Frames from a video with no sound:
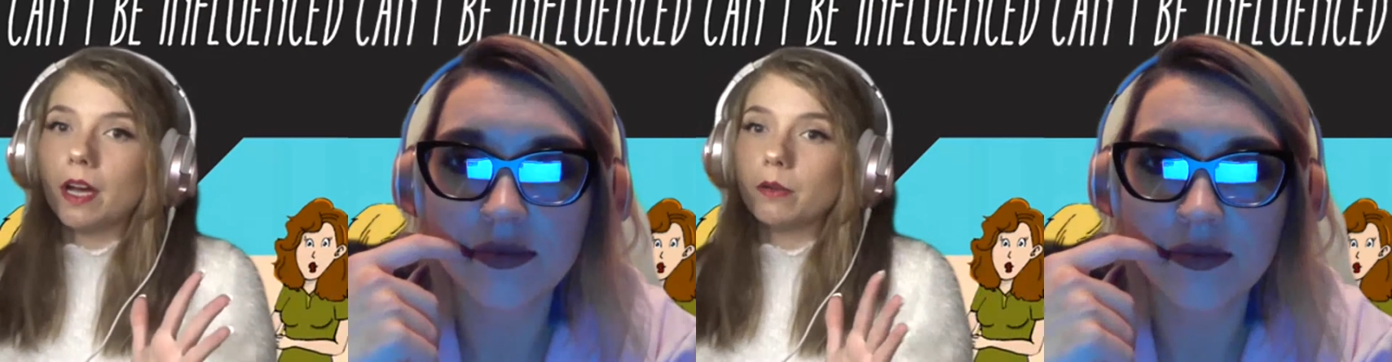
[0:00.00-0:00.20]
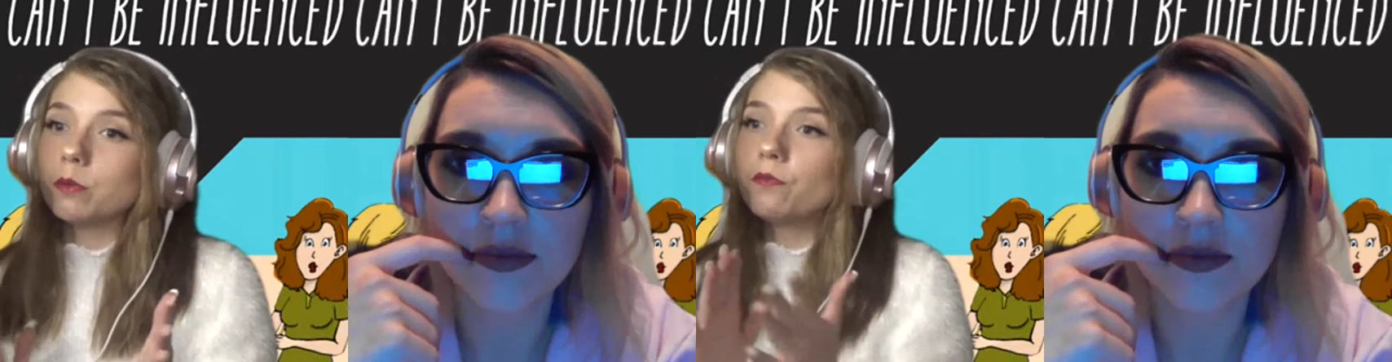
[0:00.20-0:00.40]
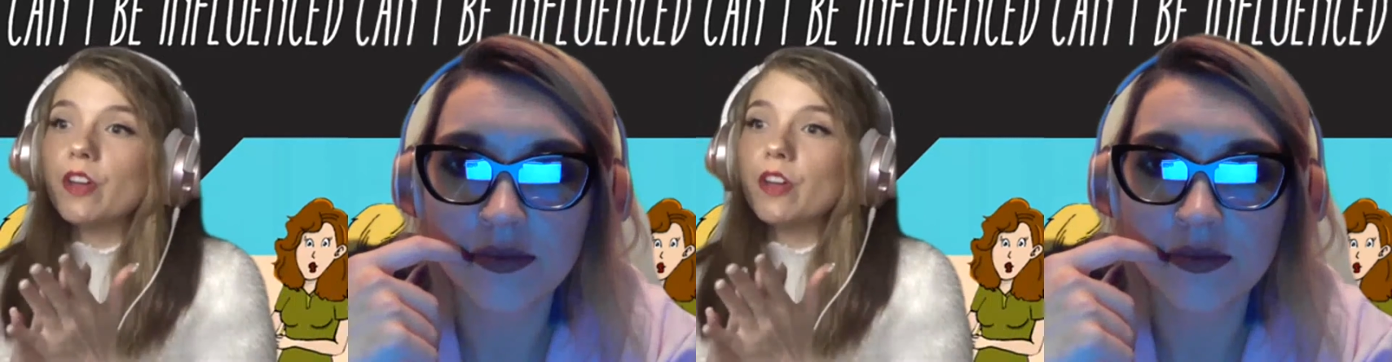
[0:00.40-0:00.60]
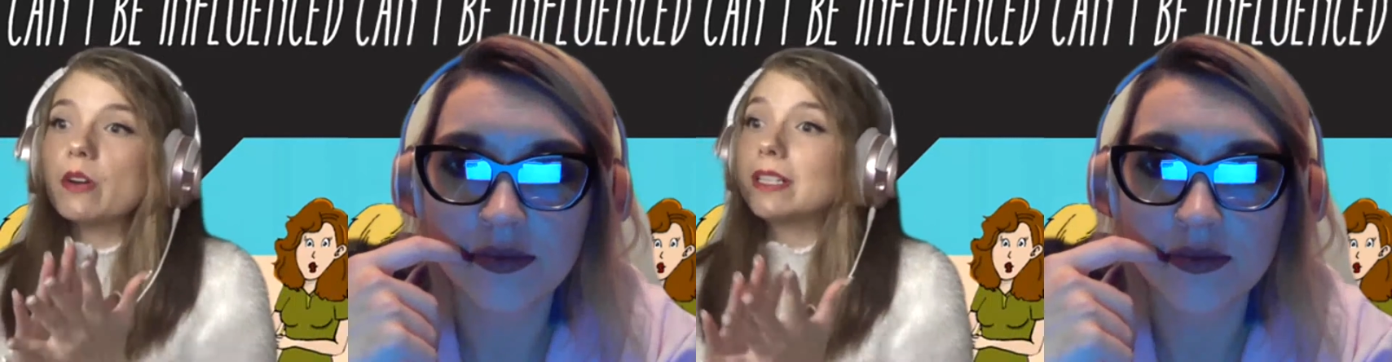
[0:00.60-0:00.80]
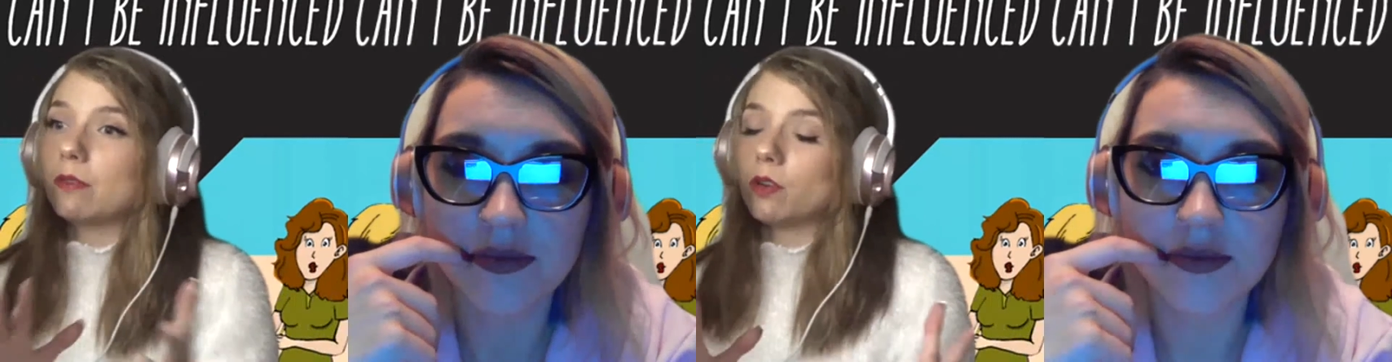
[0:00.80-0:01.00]
Speaker 1: with this guy who's
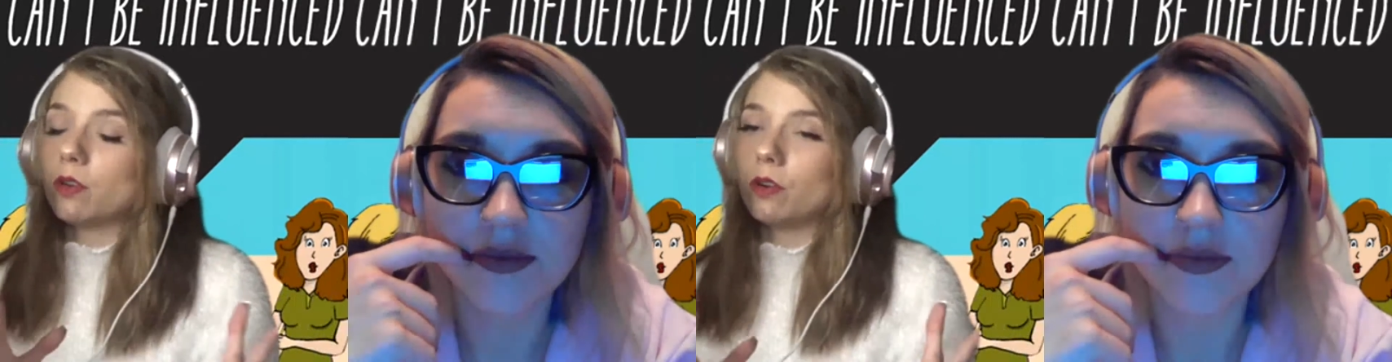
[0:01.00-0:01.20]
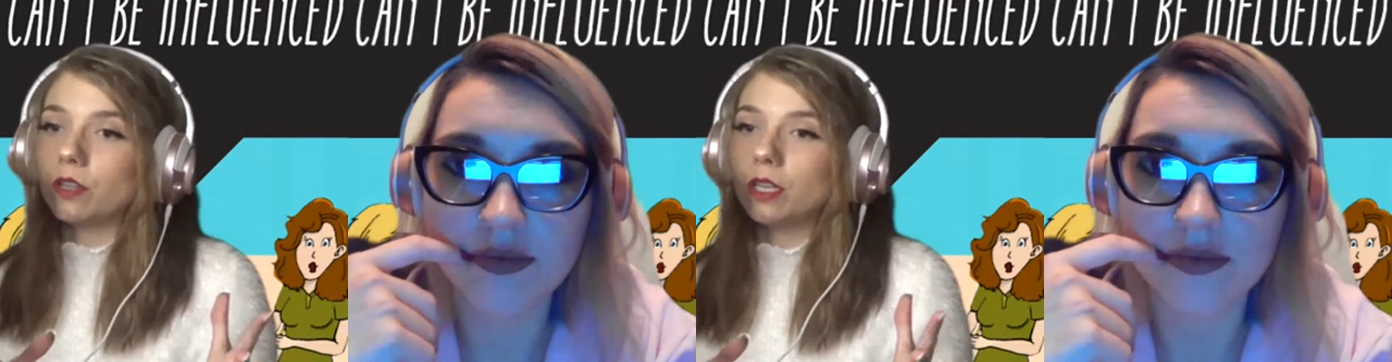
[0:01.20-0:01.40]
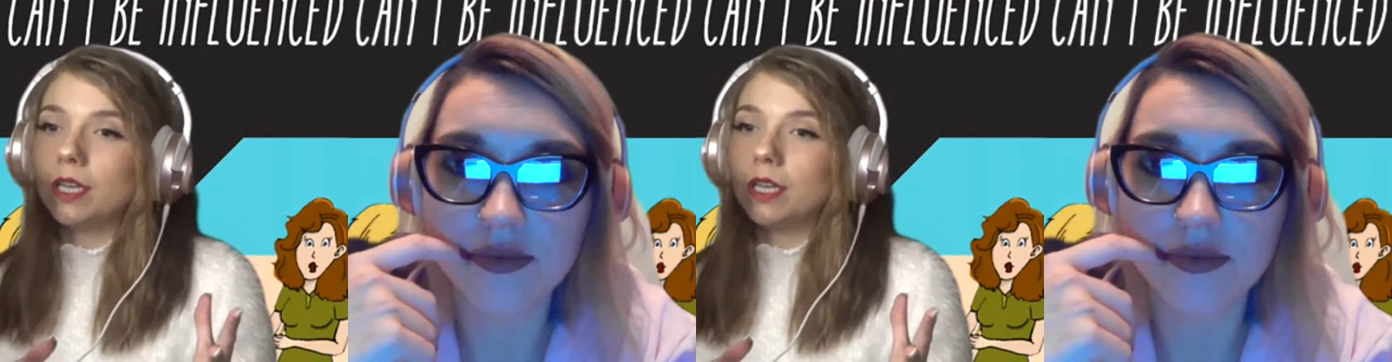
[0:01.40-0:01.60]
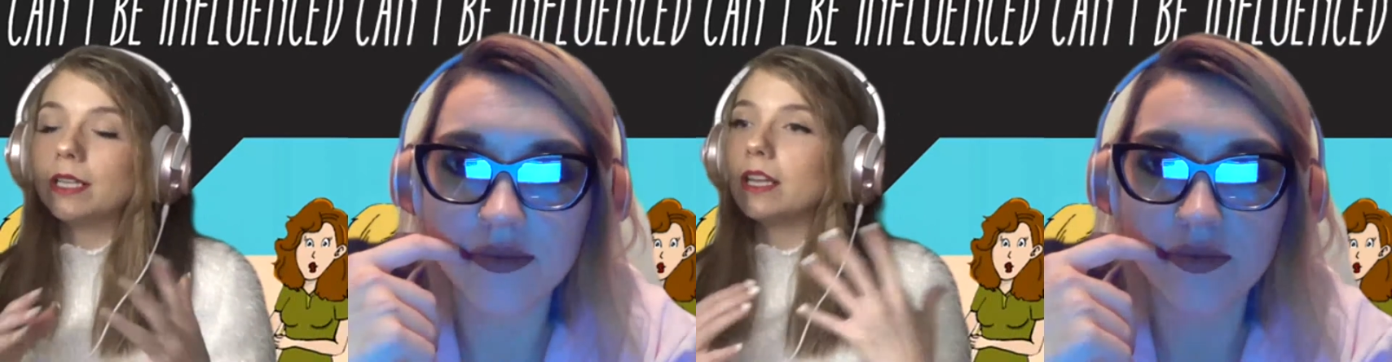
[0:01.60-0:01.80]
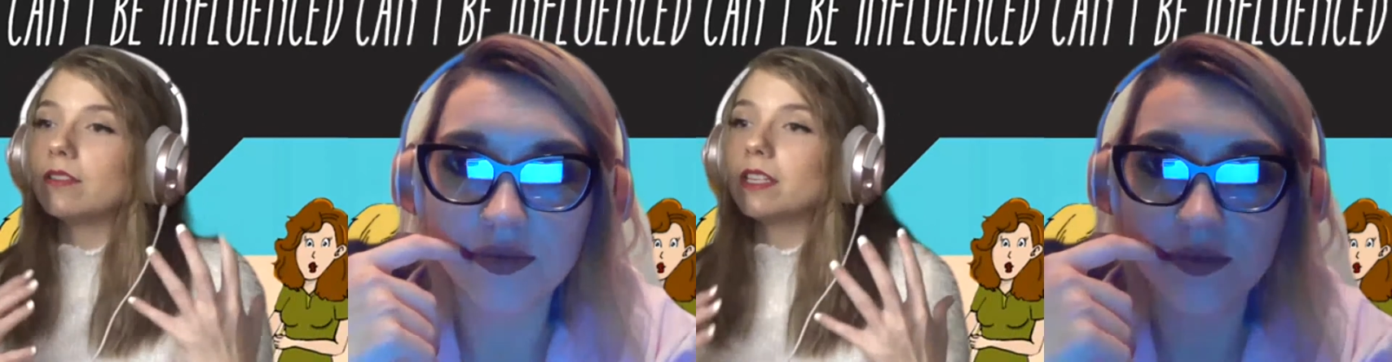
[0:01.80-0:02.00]
very down to earth like
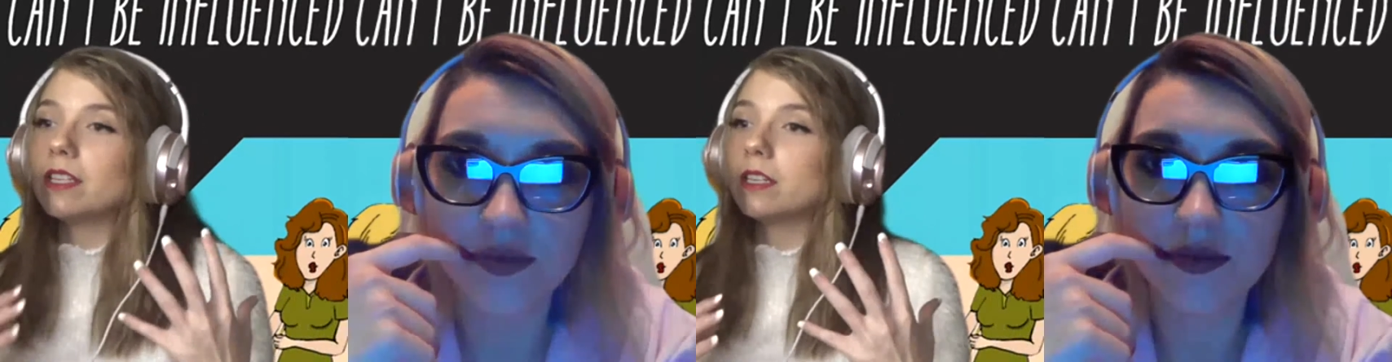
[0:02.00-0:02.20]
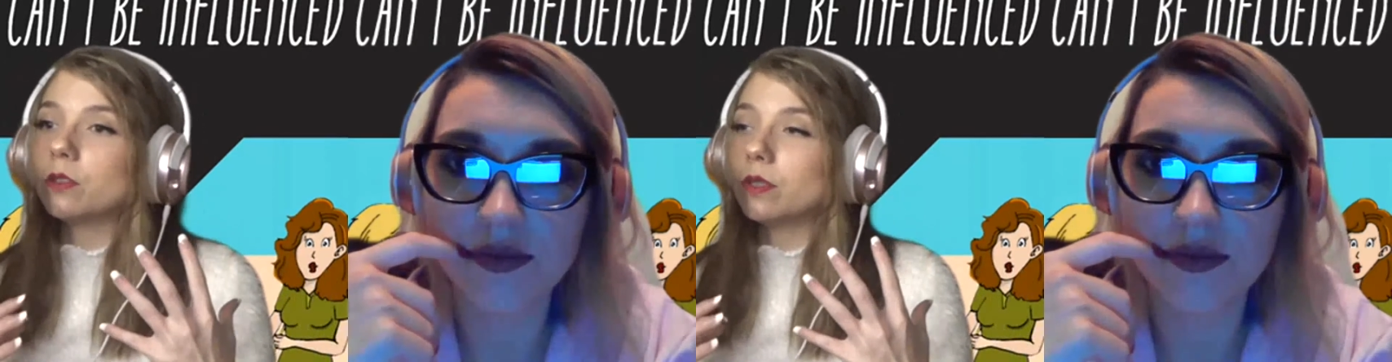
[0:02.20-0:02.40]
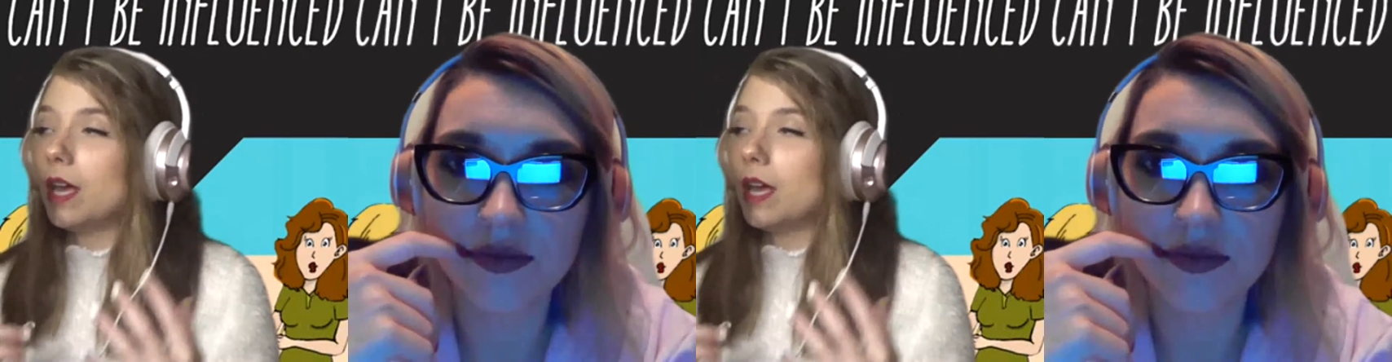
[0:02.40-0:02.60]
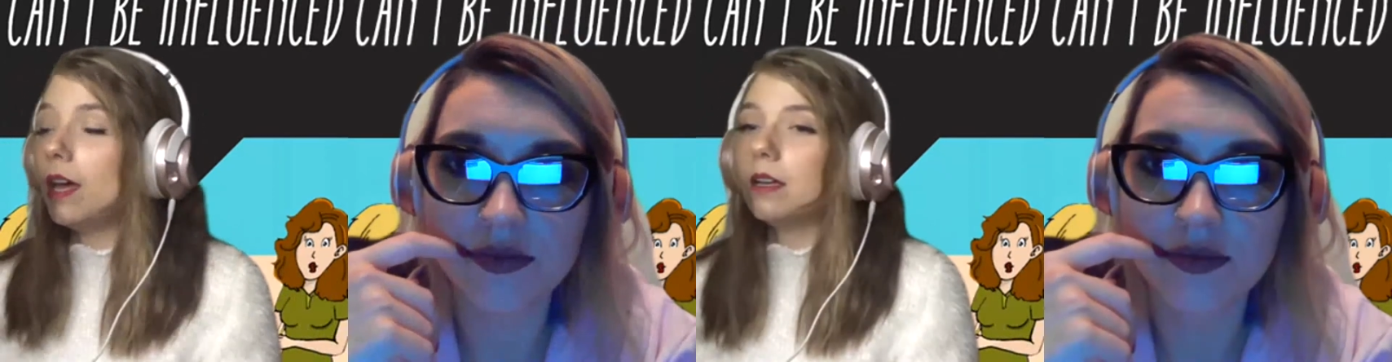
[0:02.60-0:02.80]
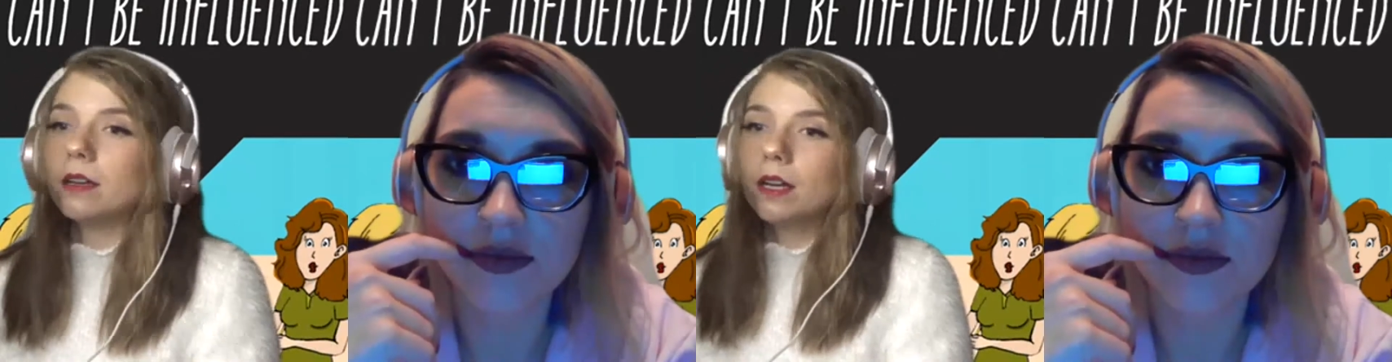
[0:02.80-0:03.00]
he didn't let things get to his
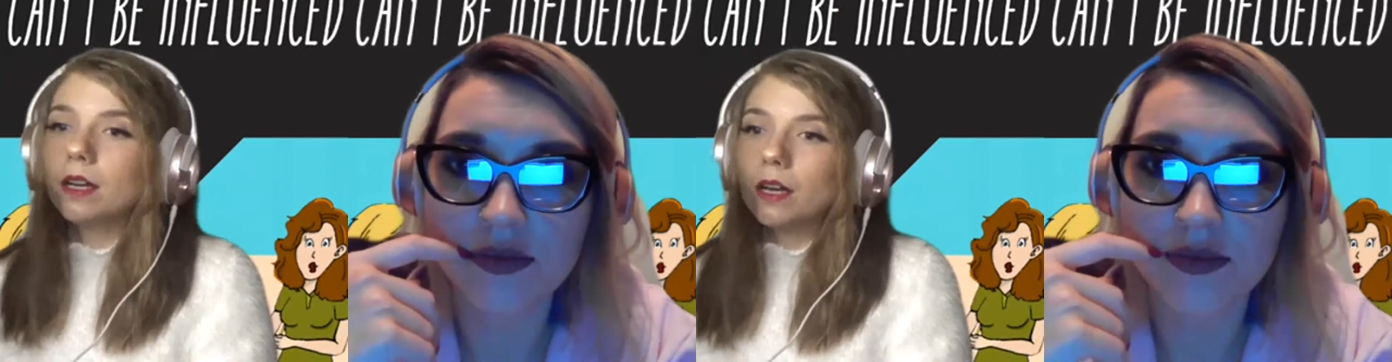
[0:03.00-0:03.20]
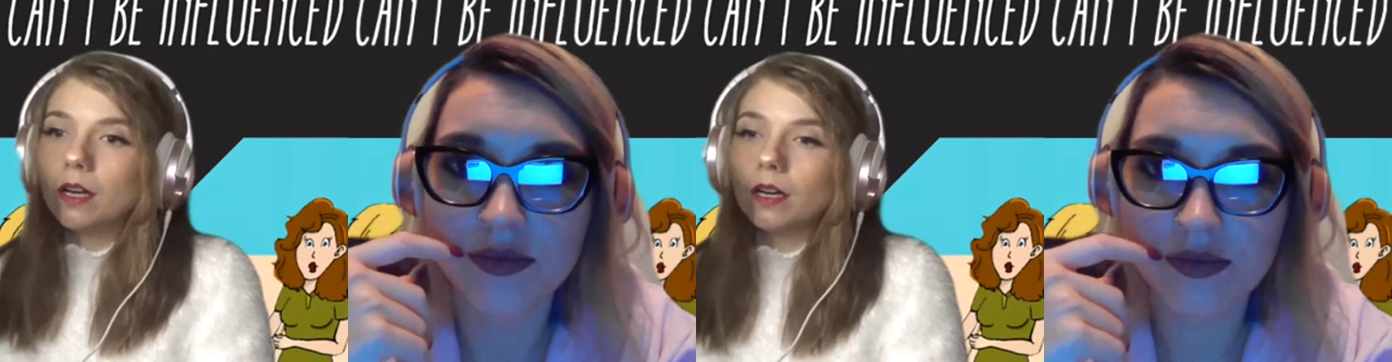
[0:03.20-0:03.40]
head